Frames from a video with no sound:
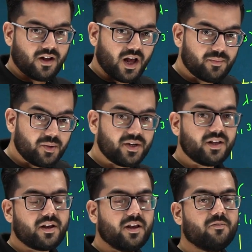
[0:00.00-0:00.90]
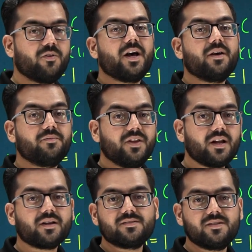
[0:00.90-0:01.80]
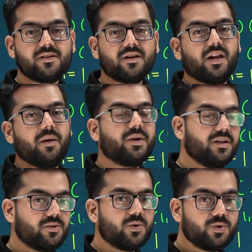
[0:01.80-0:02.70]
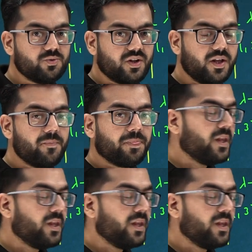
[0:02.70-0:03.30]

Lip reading: I am repeating again why we are considering lambda is equal to 3.